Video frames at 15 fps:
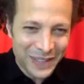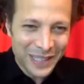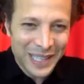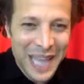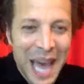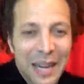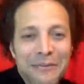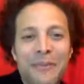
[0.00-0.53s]
a
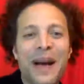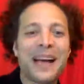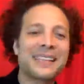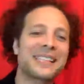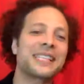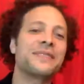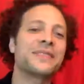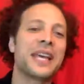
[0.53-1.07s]
lot of
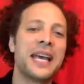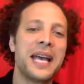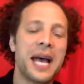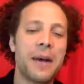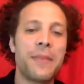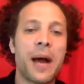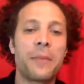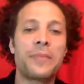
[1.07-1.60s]
positives
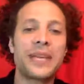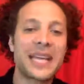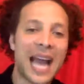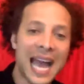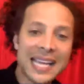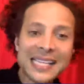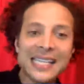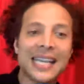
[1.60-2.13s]
about being
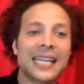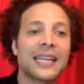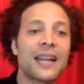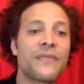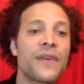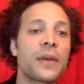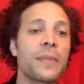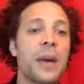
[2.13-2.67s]
isolated. I
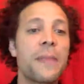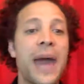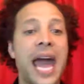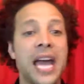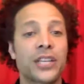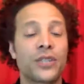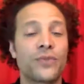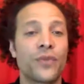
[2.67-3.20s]
found my
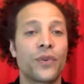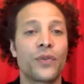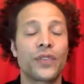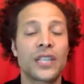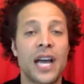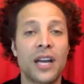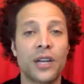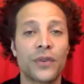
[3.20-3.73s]
passion for
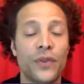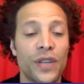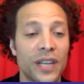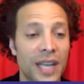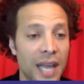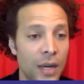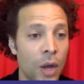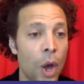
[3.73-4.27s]
photography
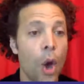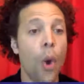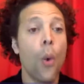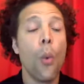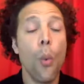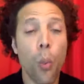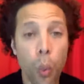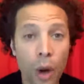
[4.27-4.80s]
again.
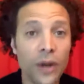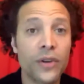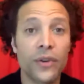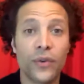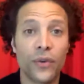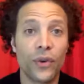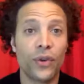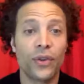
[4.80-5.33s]

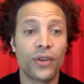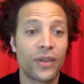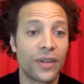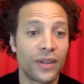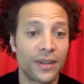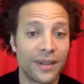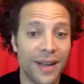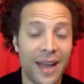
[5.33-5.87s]
Wonderful.
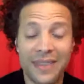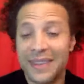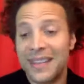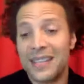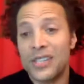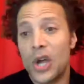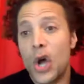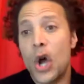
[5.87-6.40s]
I think
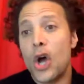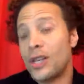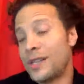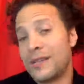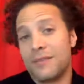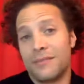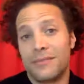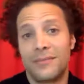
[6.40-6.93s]
that's
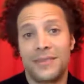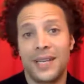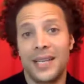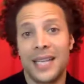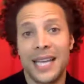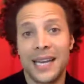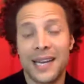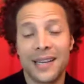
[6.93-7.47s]
awesome,
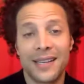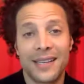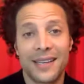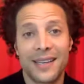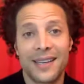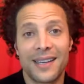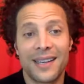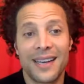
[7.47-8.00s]
Elena.
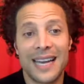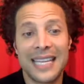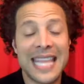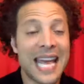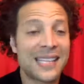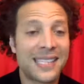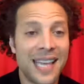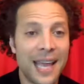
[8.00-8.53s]
And
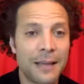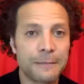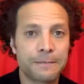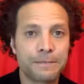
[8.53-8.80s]
that's it.